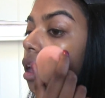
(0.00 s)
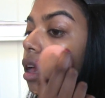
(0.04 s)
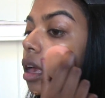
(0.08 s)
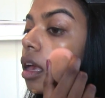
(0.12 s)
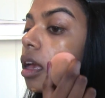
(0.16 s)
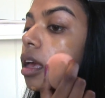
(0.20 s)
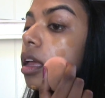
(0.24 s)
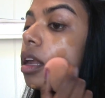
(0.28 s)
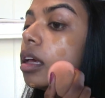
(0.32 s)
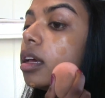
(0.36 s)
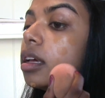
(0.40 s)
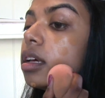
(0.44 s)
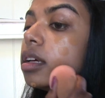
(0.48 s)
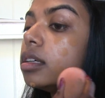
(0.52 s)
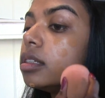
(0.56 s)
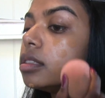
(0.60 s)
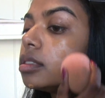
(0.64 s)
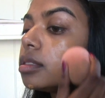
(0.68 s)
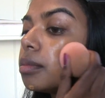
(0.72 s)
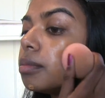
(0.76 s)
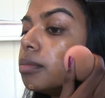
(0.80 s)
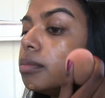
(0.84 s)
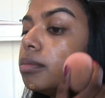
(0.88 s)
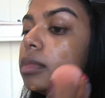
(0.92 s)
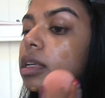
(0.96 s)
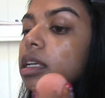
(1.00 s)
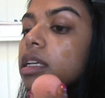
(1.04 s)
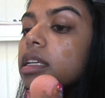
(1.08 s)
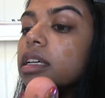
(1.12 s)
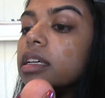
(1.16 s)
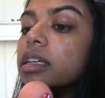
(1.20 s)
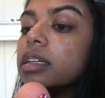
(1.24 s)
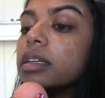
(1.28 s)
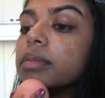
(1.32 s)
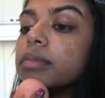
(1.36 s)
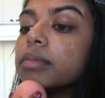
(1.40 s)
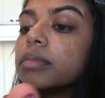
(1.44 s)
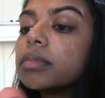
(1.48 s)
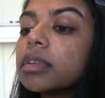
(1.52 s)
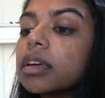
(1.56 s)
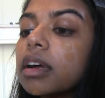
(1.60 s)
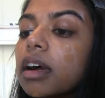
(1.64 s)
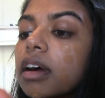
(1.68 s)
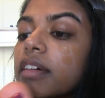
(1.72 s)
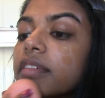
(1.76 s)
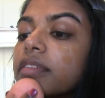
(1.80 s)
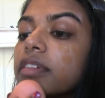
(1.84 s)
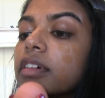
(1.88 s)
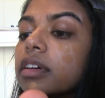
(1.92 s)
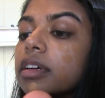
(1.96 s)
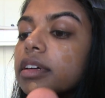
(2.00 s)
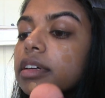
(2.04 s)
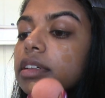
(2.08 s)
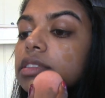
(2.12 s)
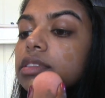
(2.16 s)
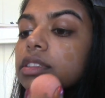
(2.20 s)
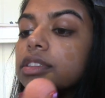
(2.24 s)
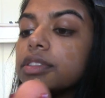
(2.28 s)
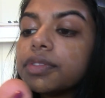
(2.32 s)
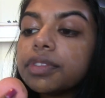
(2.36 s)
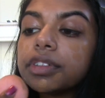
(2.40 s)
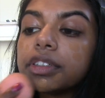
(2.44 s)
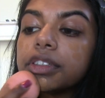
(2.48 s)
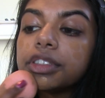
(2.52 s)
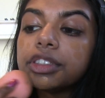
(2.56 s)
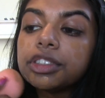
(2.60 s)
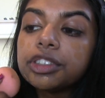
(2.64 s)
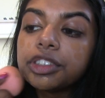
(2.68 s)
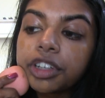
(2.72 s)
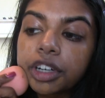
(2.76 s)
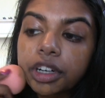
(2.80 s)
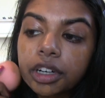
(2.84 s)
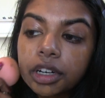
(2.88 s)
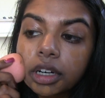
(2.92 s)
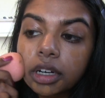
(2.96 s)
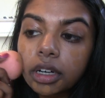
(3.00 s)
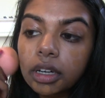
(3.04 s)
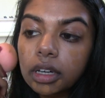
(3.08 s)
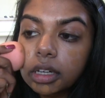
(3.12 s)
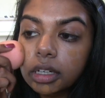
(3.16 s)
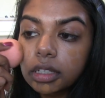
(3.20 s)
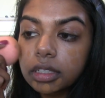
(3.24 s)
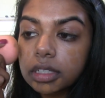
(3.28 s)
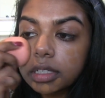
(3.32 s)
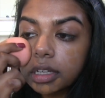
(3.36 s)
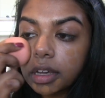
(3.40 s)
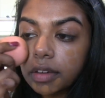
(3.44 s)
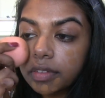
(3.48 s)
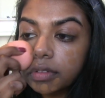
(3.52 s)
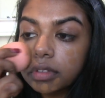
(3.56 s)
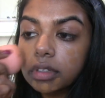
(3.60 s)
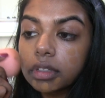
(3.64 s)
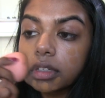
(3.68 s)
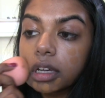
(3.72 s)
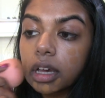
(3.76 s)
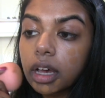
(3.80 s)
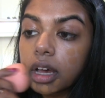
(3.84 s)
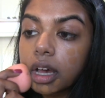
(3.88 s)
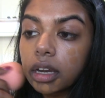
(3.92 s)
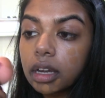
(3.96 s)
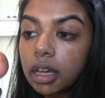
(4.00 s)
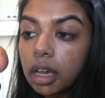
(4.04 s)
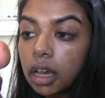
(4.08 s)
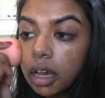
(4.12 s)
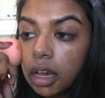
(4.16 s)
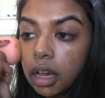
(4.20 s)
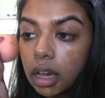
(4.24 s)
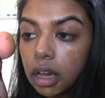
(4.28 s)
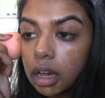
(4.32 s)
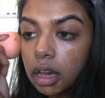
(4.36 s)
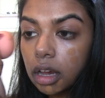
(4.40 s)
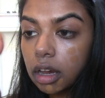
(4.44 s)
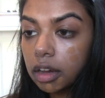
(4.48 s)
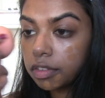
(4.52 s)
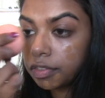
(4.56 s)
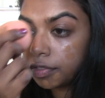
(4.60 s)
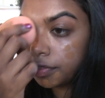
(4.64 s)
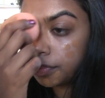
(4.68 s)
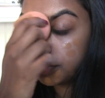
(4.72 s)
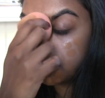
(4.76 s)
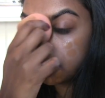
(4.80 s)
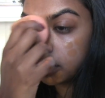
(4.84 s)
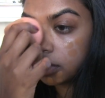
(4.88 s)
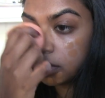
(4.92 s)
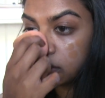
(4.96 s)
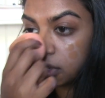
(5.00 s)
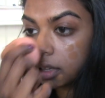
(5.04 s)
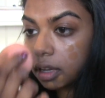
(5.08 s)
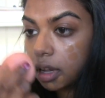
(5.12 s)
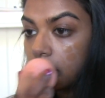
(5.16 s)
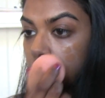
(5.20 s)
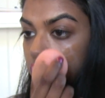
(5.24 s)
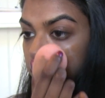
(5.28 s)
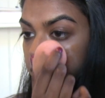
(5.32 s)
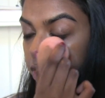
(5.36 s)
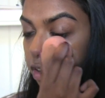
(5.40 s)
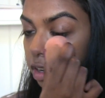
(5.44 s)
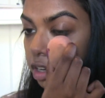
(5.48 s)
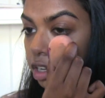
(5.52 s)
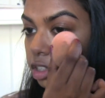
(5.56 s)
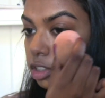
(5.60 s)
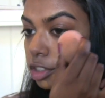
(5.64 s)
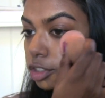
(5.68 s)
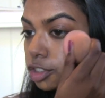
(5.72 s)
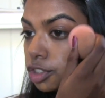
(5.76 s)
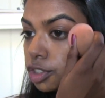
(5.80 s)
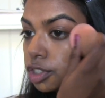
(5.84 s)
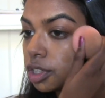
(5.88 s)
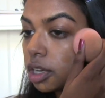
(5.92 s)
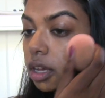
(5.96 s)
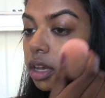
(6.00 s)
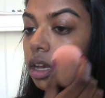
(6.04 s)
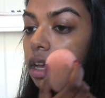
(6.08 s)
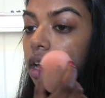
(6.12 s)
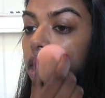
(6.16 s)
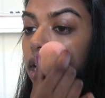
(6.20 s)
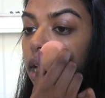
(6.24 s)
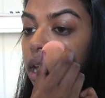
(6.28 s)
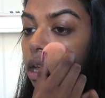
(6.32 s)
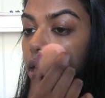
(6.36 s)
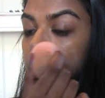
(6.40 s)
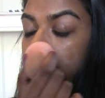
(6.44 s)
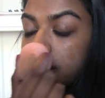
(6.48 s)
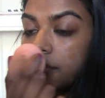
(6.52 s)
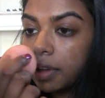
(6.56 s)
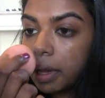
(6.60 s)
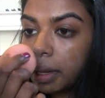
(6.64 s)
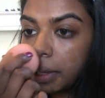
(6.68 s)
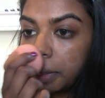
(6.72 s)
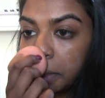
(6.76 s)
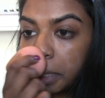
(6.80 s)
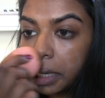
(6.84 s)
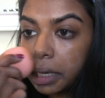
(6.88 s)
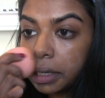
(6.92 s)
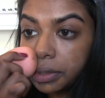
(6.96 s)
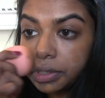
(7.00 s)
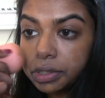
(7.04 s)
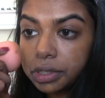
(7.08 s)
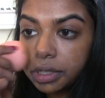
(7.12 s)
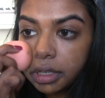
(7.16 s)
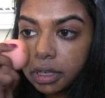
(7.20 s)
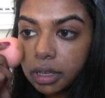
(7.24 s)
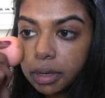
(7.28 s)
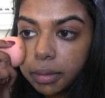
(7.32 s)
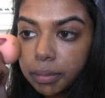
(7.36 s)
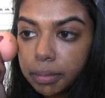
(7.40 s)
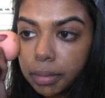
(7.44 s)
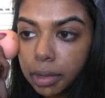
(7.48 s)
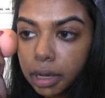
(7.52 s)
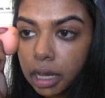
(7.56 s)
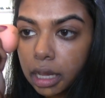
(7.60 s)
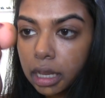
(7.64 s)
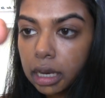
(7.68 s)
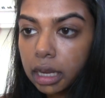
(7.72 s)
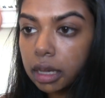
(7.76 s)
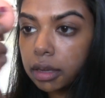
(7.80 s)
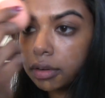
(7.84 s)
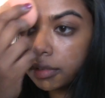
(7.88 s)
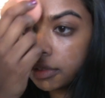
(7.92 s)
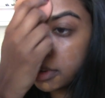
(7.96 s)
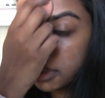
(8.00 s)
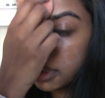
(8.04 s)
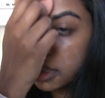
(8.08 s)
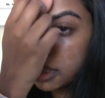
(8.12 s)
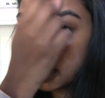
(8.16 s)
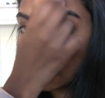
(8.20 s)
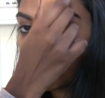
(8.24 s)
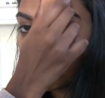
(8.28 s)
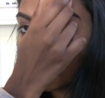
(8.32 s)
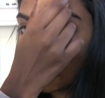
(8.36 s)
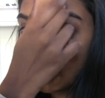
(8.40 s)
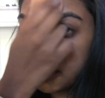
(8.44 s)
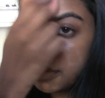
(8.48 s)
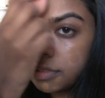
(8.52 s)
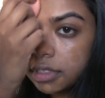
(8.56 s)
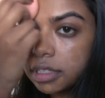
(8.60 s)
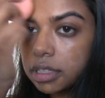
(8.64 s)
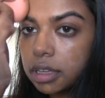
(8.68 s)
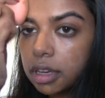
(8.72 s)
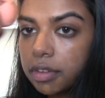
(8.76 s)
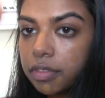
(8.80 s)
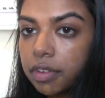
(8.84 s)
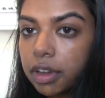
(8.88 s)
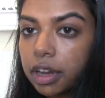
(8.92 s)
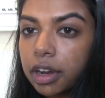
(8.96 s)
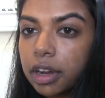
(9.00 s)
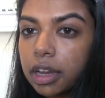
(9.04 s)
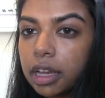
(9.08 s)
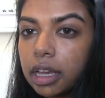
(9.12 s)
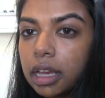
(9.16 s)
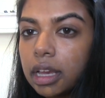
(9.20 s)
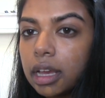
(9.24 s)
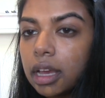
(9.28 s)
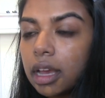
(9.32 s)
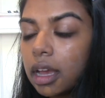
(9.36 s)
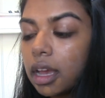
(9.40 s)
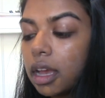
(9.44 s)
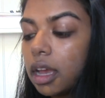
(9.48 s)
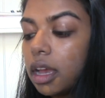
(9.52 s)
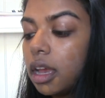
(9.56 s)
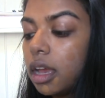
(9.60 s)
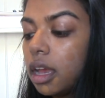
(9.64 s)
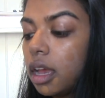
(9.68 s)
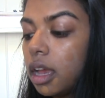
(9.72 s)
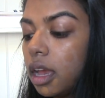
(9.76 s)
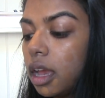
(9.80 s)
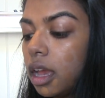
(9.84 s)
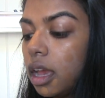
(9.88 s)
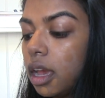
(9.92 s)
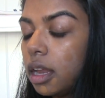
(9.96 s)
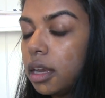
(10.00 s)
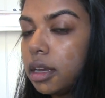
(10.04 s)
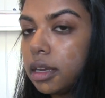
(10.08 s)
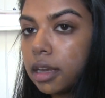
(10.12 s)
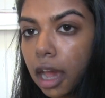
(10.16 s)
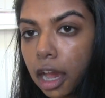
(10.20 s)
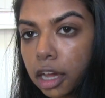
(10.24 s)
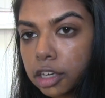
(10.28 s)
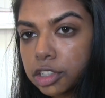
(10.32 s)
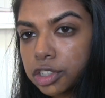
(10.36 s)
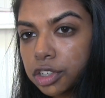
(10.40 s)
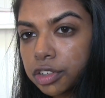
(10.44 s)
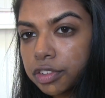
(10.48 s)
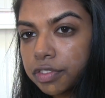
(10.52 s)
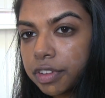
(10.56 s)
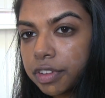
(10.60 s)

It is medium coverage for sure. It is definitely not a full coverage foundation, but it really gives a very natural